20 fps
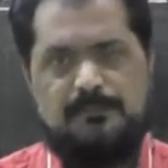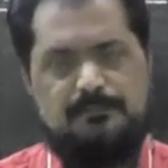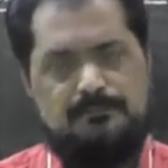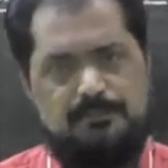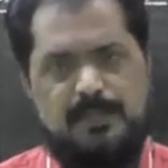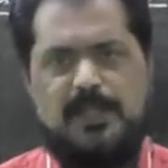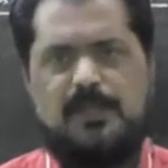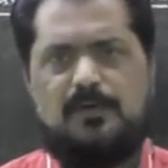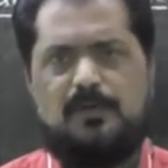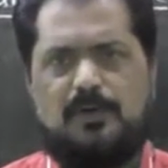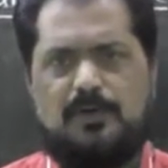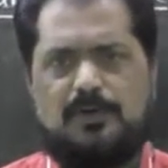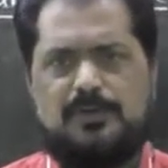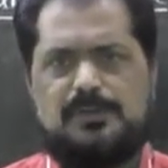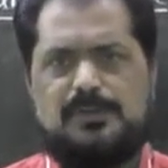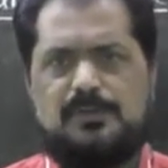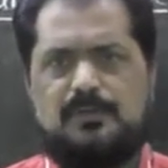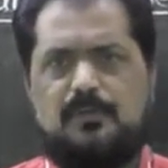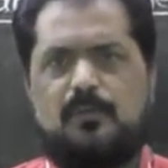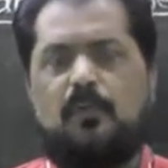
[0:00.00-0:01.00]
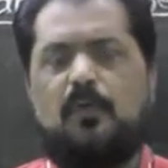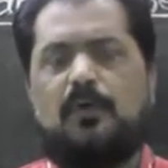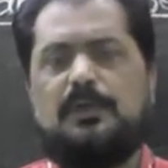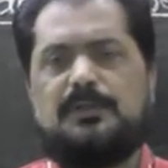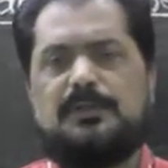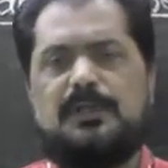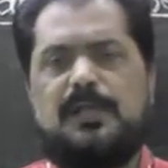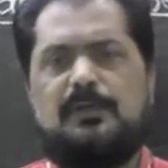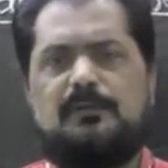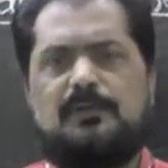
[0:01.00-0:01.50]
because
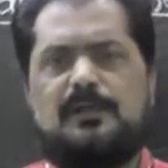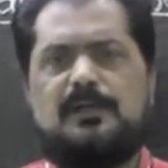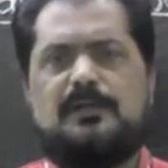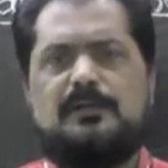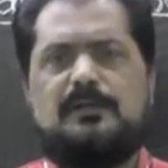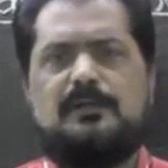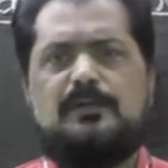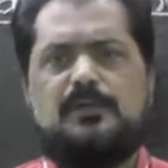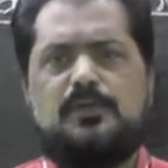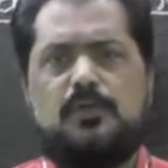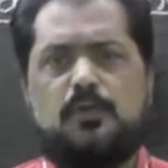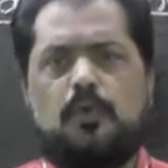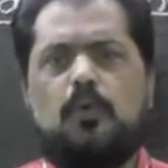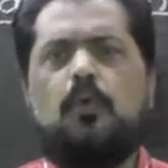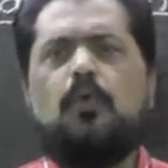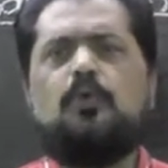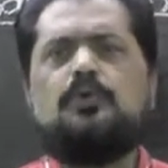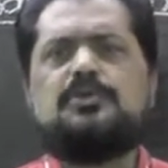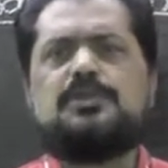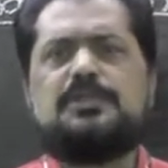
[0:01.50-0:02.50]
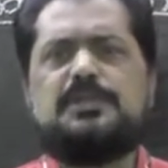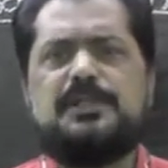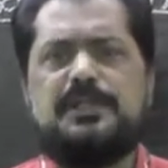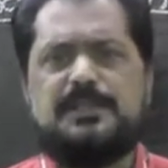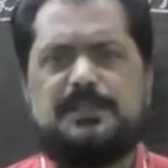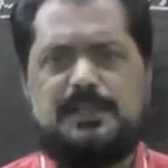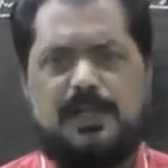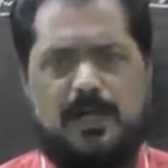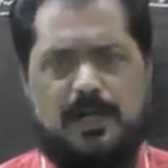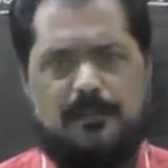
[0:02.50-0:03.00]
whatever huge
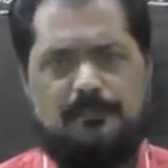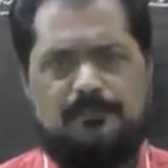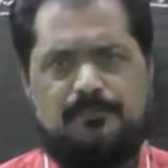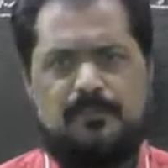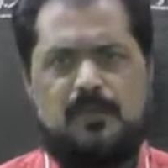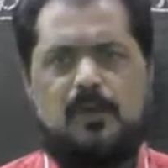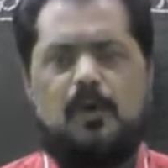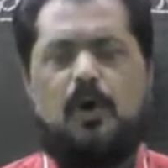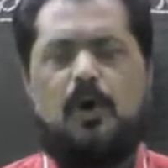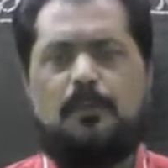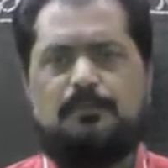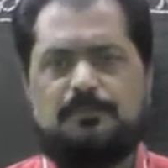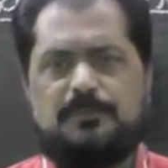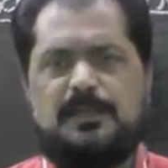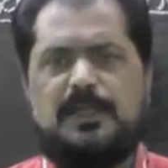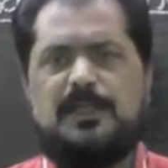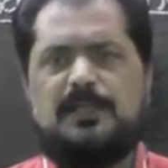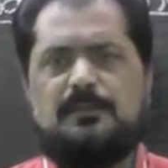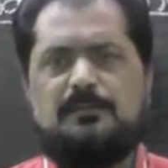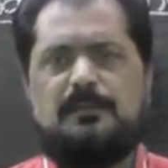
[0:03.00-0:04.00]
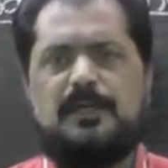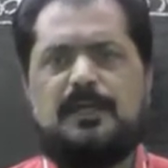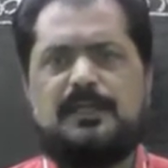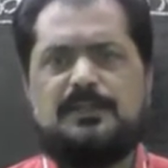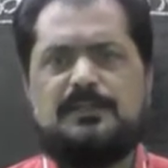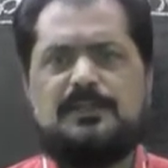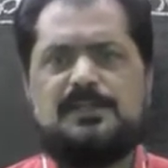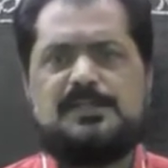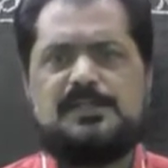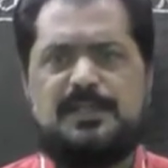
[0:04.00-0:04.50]
data obtained by
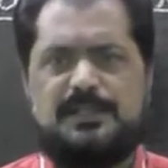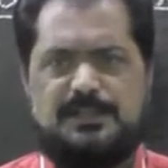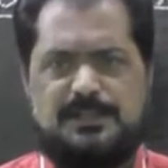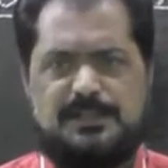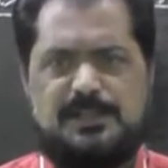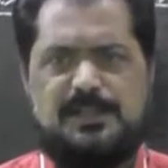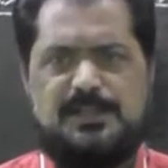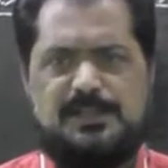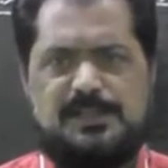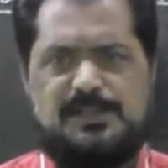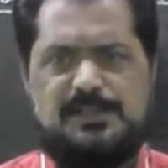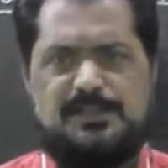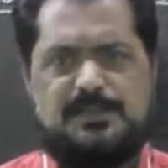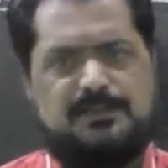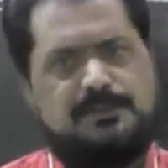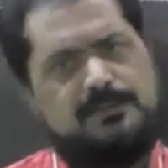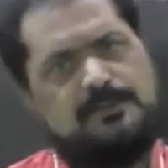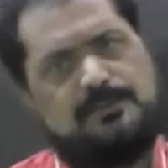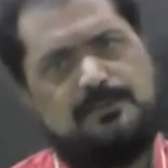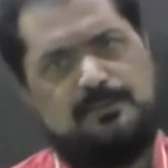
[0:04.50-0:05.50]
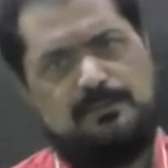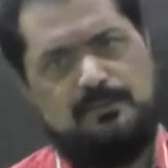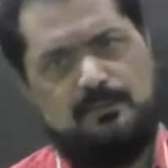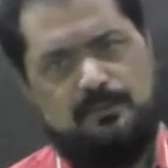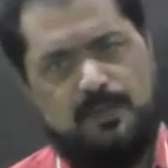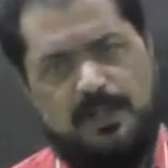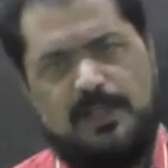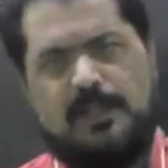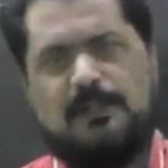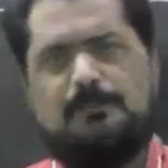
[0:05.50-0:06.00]
the scientists
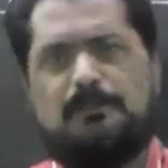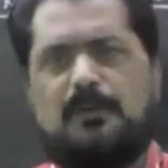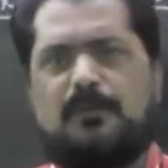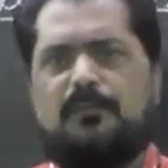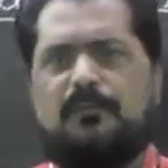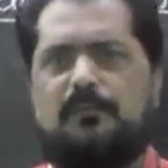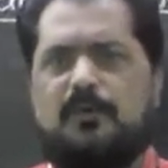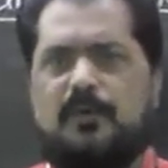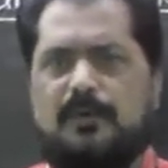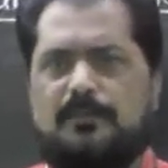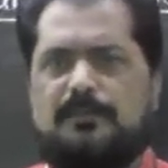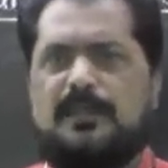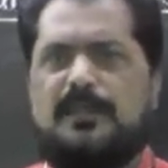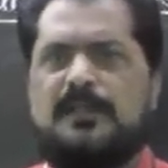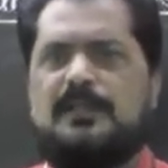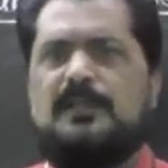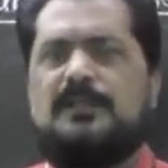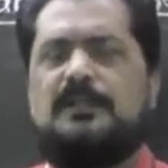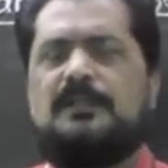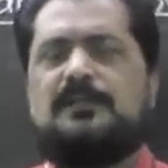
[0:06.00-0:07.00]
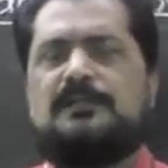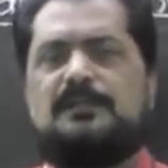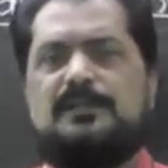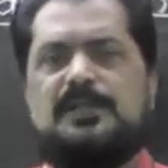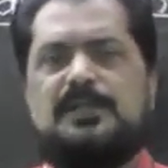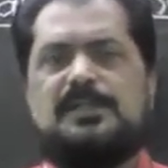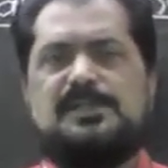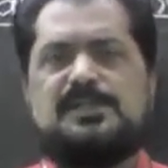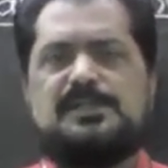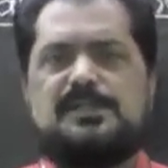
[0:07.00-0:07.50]
while performing
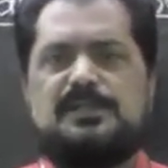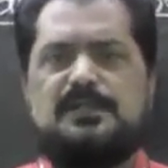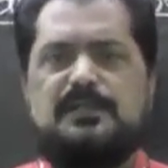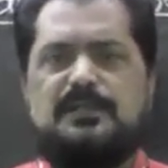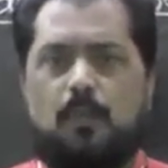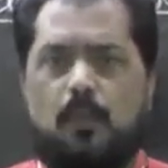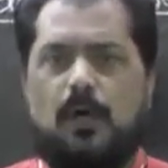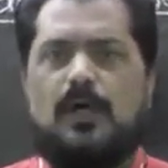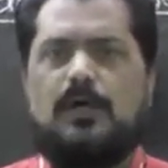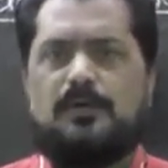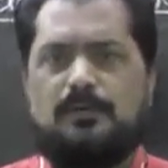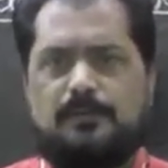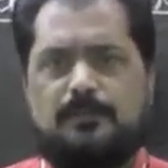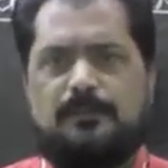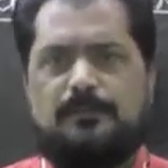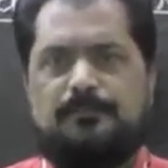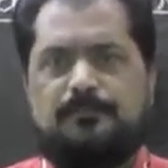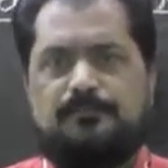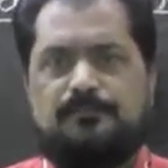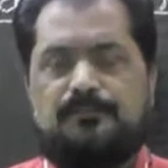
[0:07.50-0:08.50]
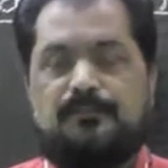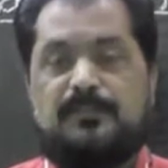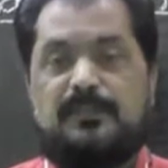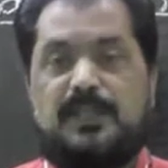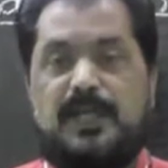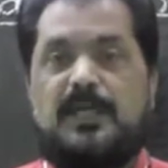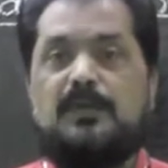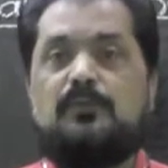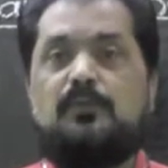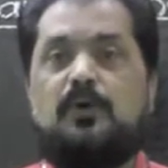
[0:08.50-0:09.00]
this work,
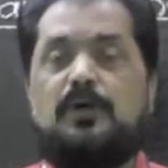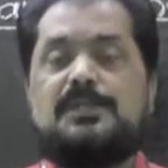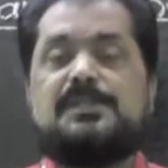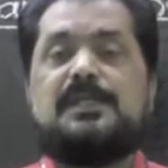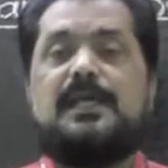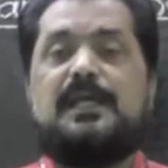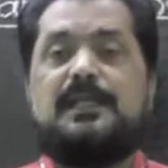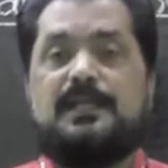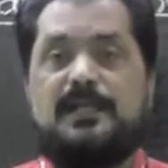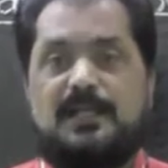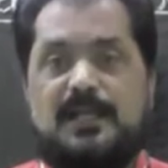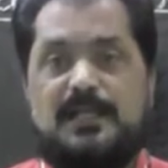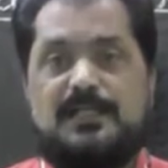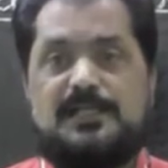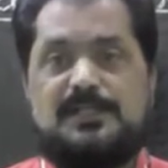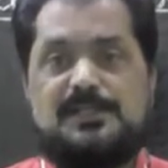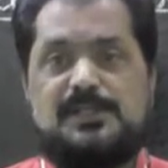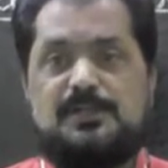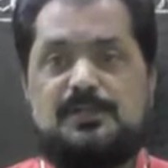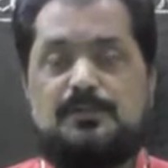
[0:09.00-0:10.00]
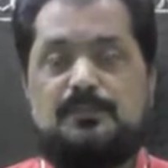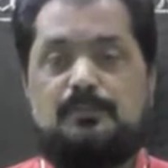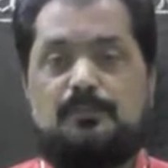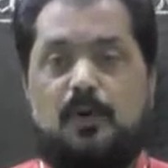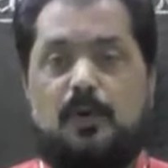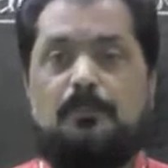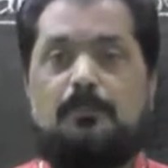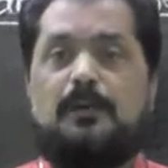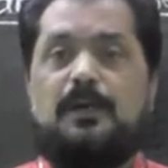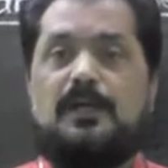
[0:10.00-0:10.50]
that was analyzed,
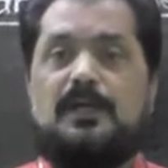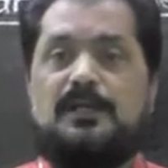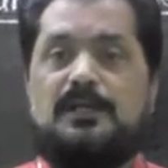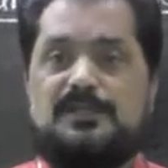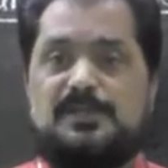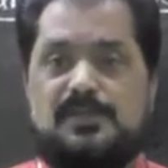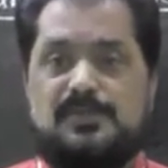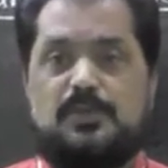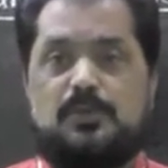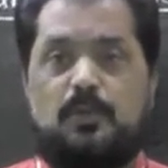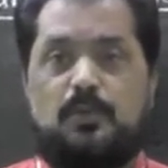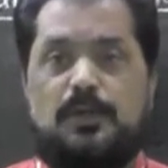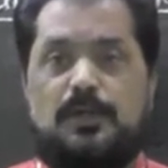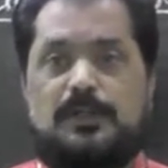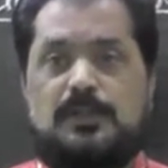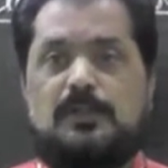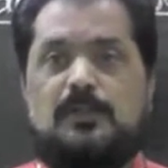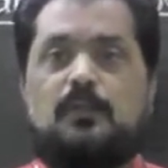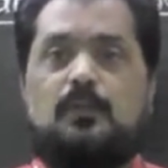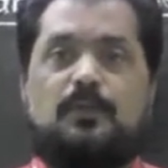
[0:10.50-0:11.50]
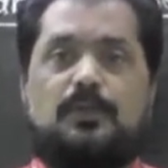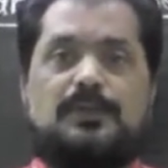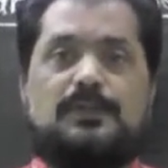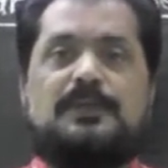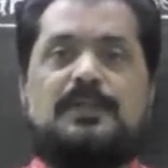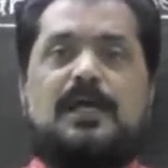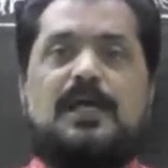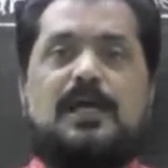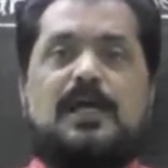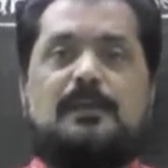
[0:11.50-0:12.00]
properly stored
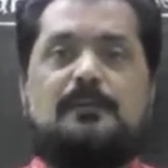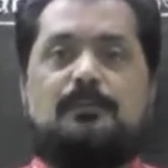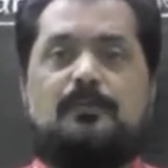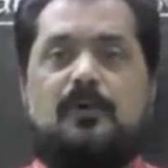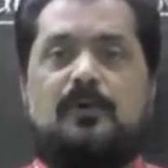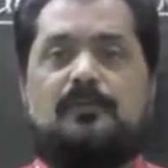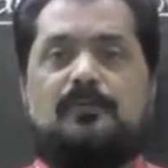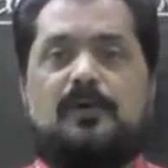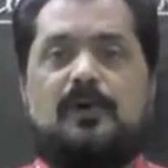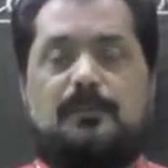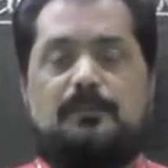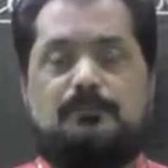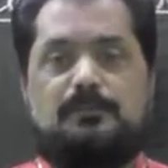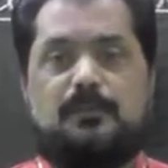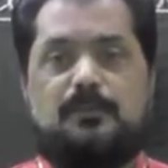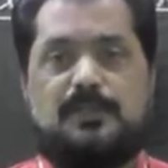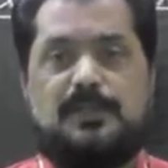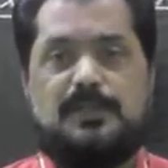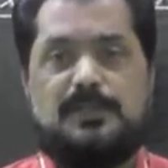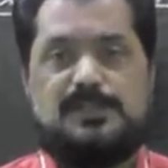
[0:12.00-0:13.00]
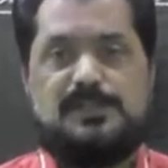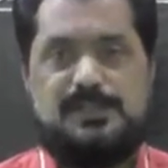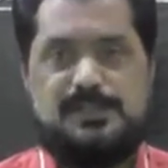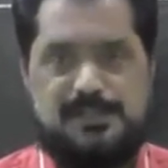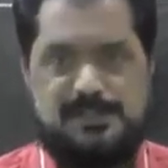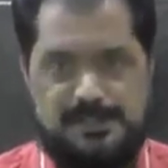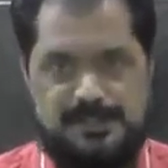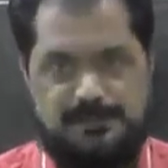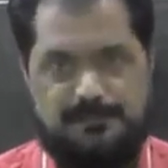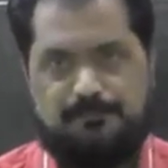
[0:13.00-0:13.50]
with the help of computing
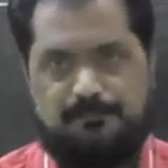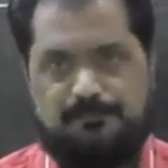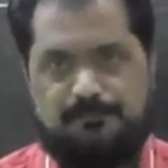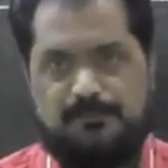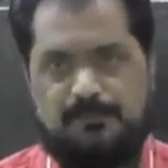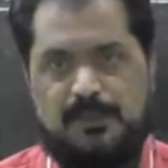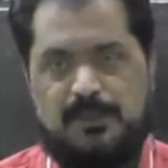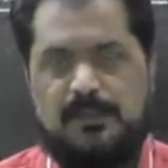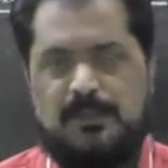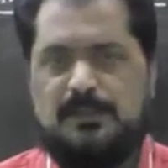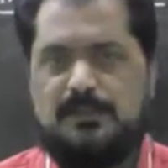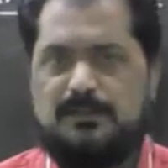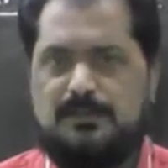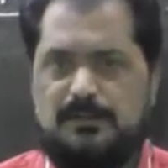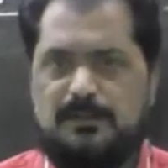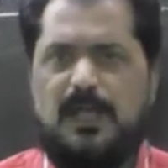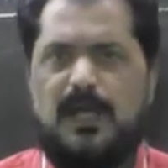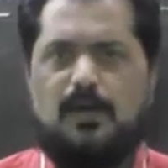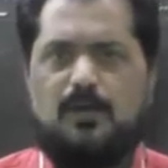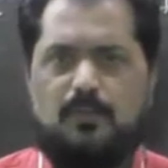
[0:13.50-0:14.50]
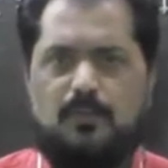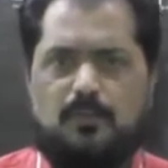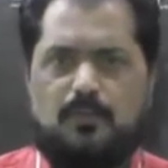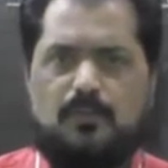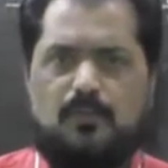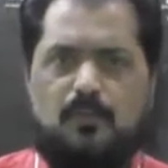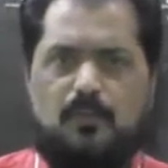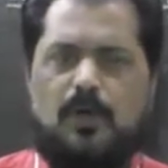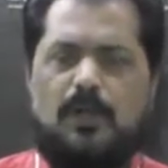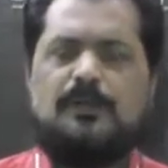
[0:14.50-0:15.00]
system.
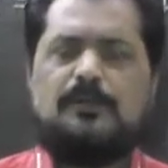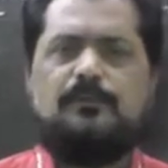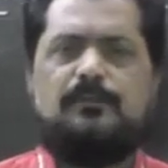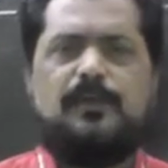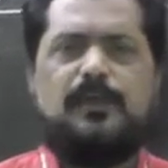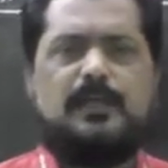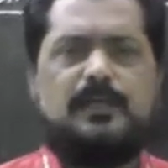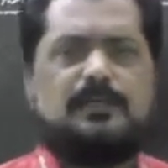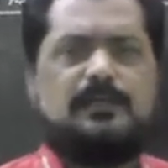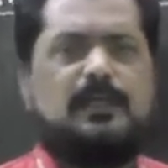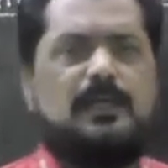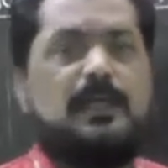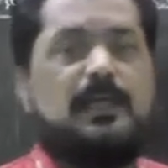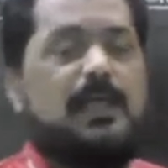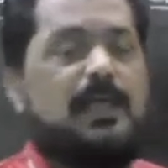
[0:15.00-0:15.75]
Now, what were the